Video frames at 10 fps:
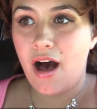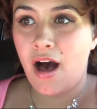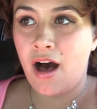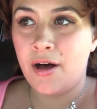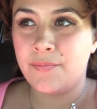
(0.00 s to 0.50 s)

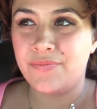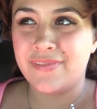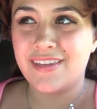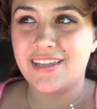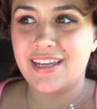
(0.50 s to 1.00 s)
Um,
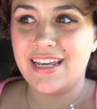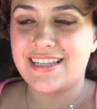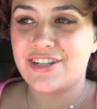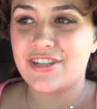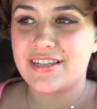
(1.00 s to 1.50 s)

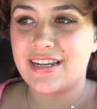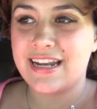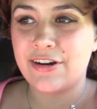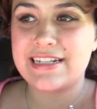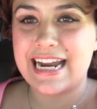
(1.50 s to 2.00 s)
it's just
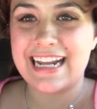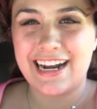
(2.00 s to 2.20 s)
irritating,